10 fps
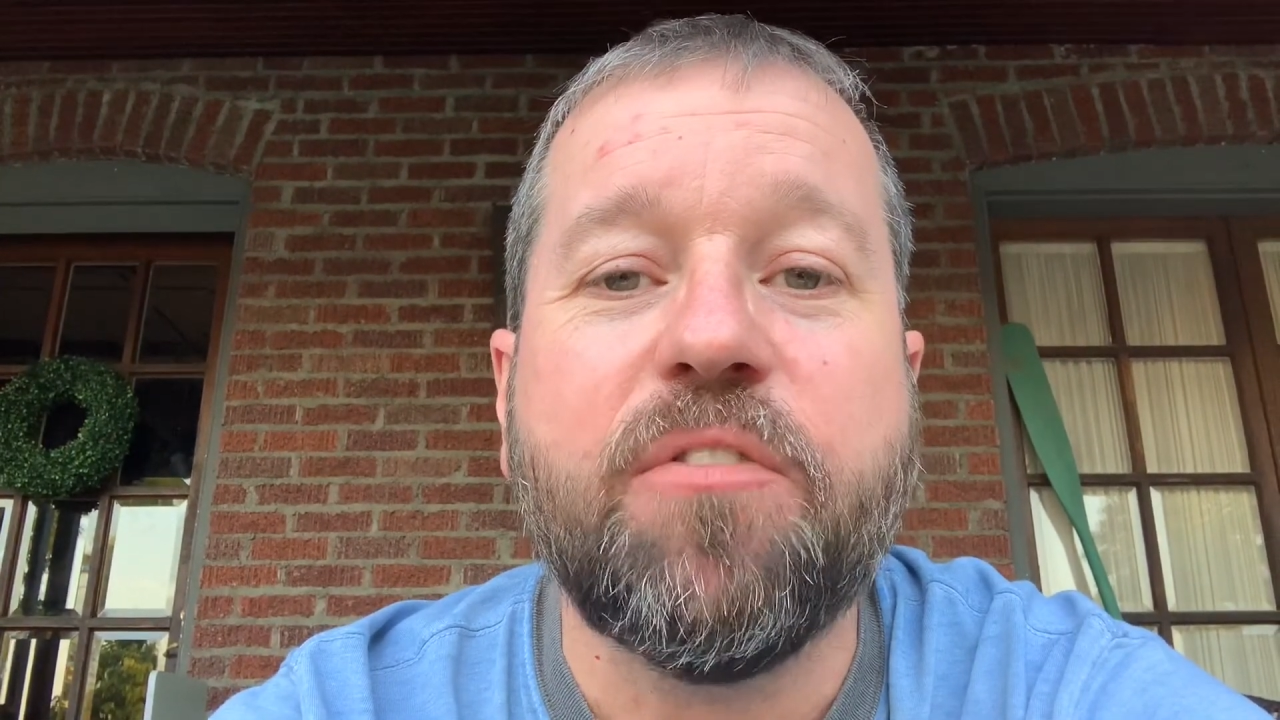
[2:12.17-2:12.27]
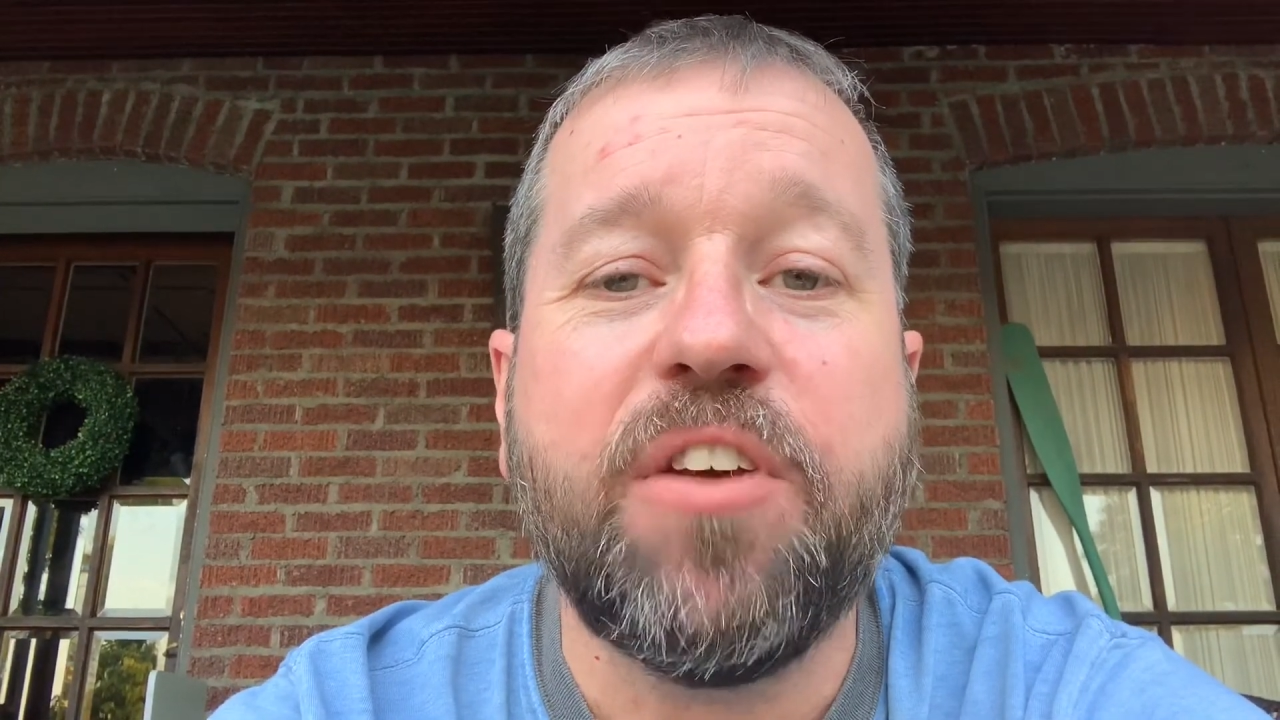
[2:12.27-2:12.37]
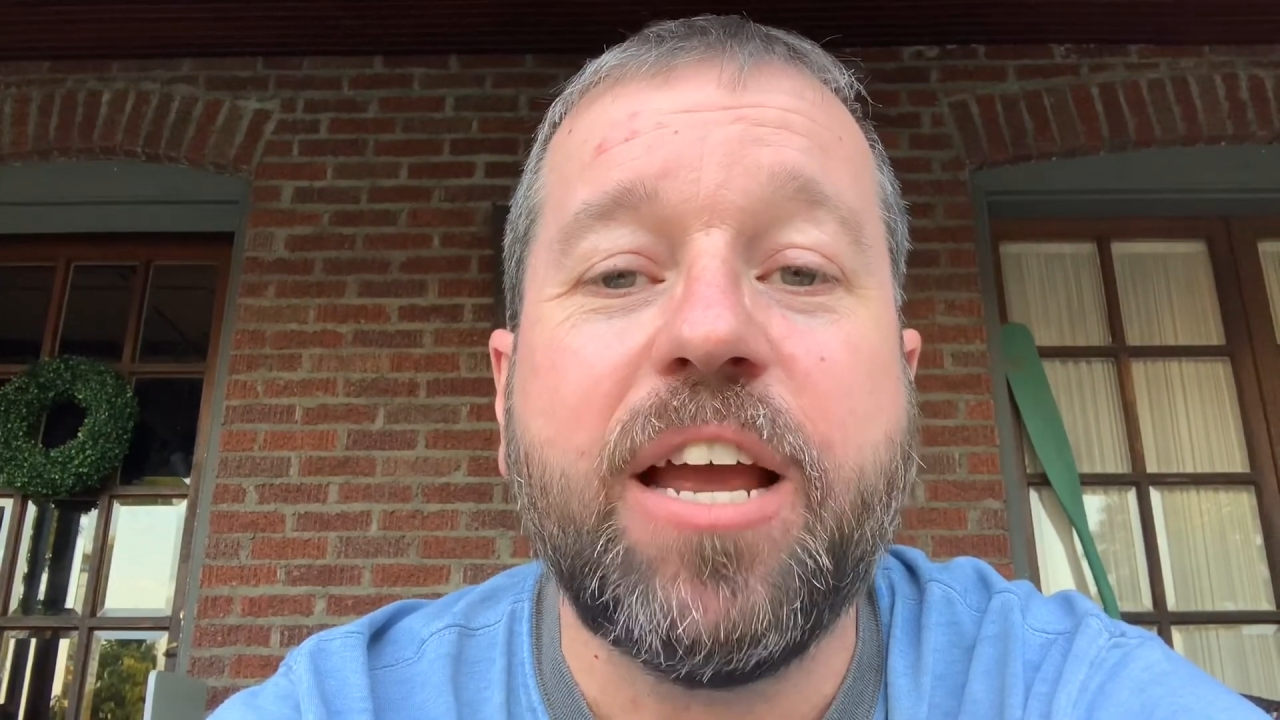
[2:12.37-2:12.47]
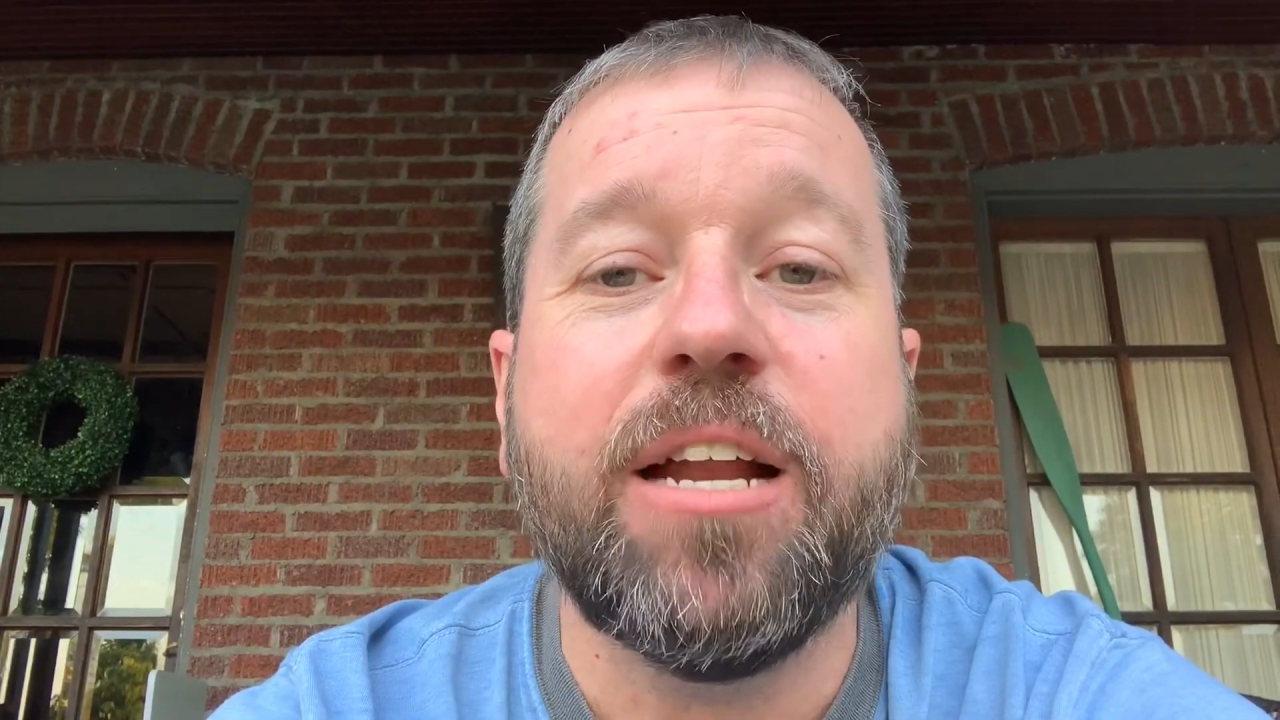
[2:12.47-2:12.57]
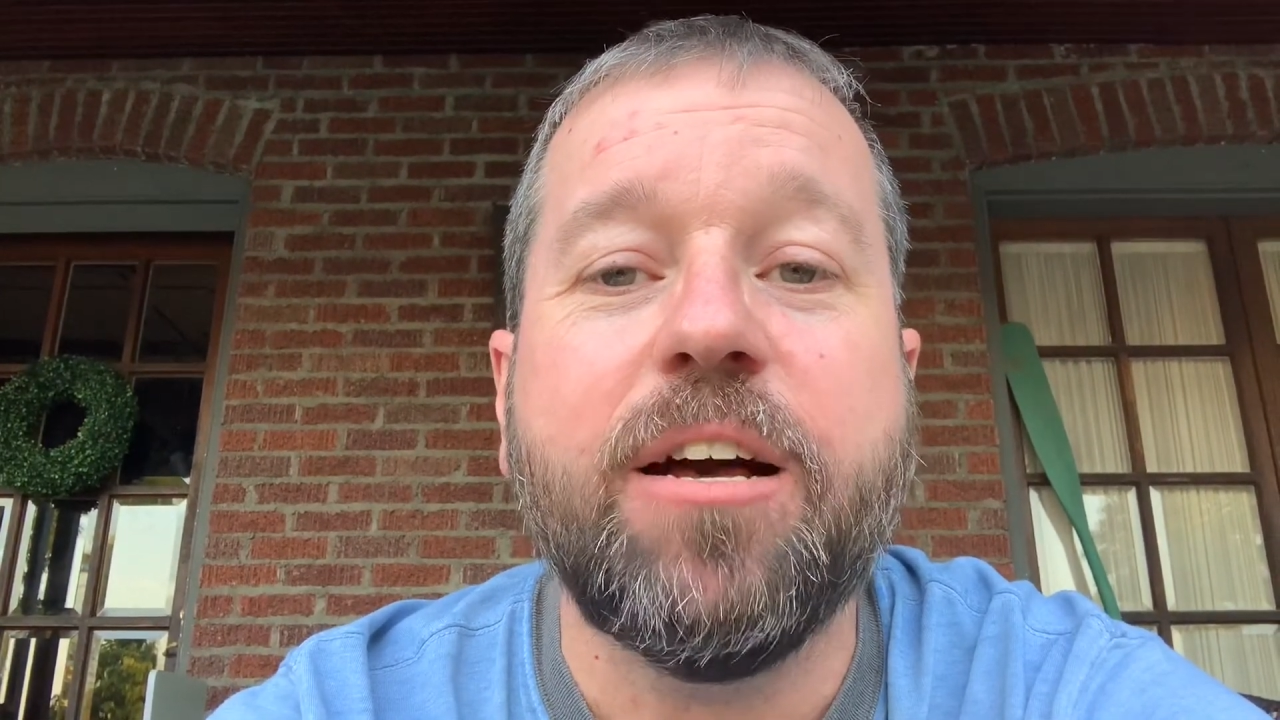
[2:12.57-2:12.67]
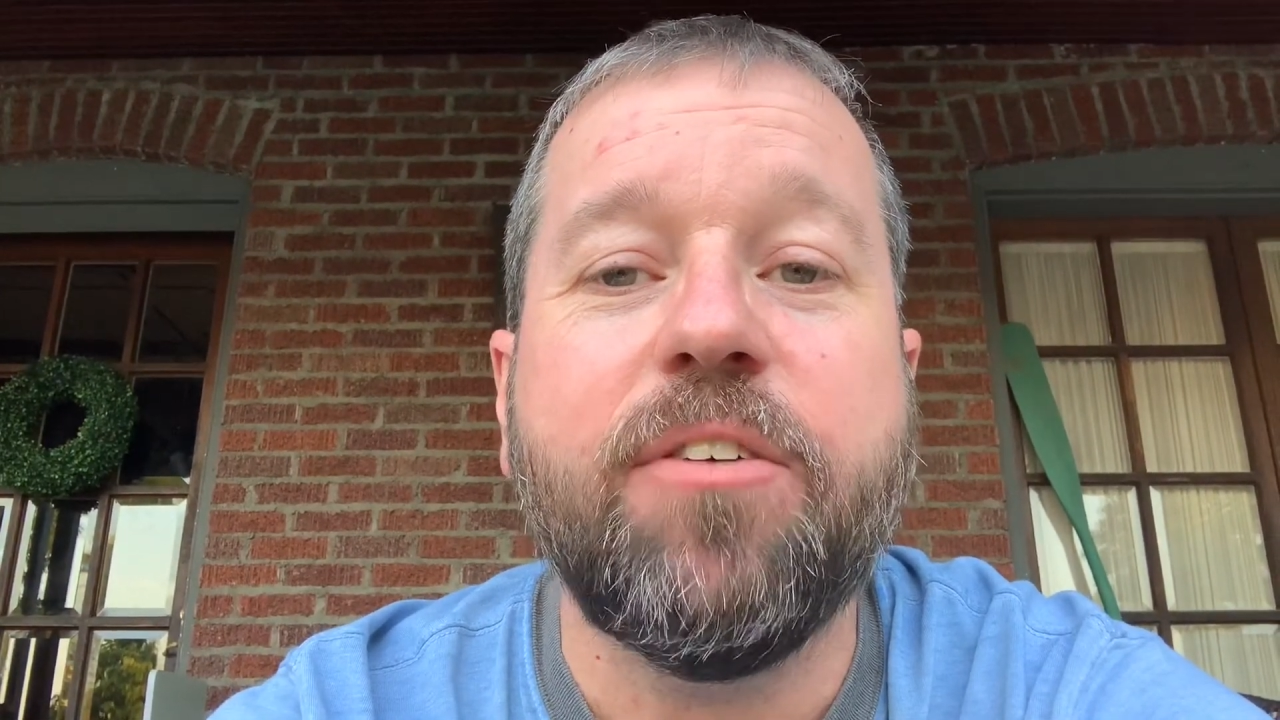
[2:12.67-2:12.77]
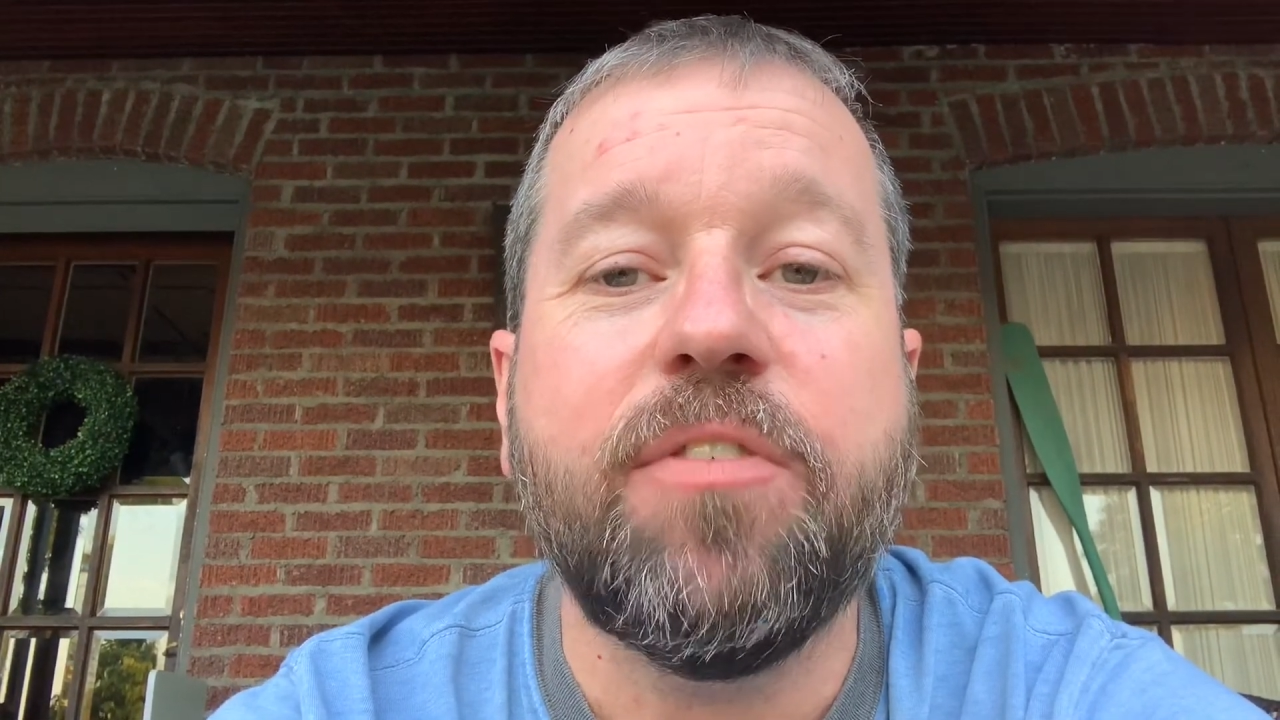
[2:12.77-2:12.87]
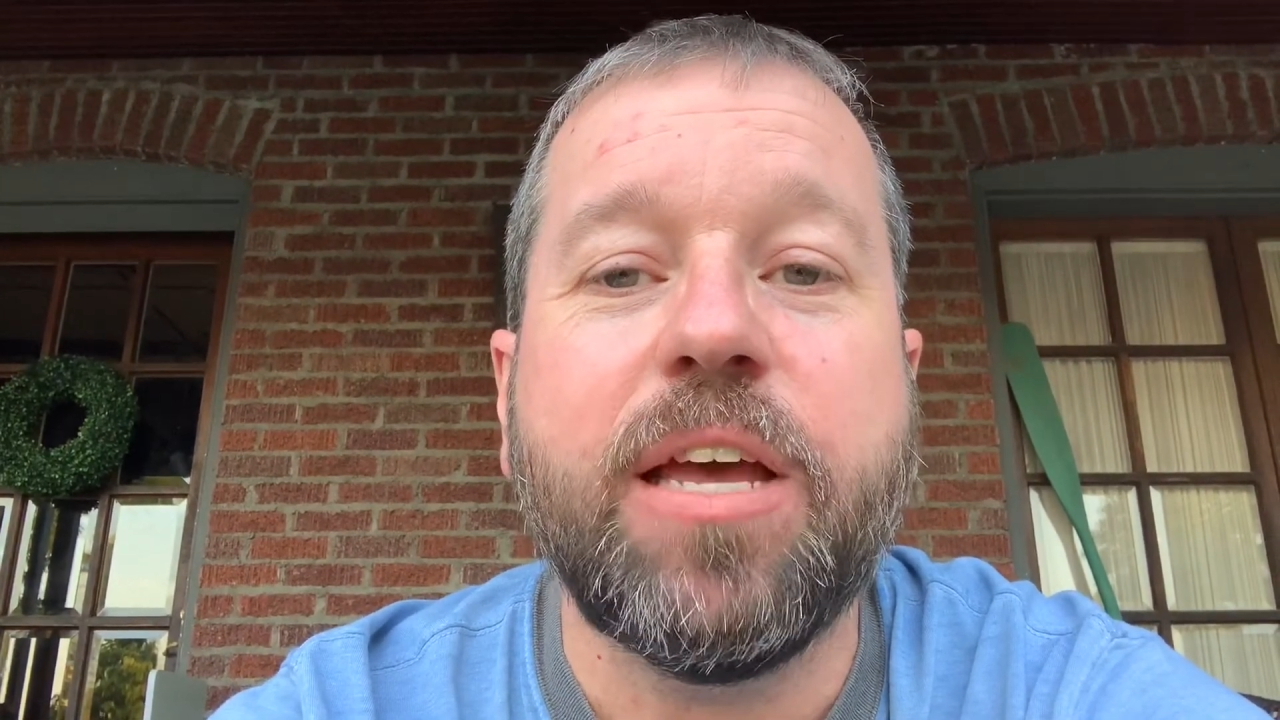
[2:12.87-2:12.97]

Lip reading: fan of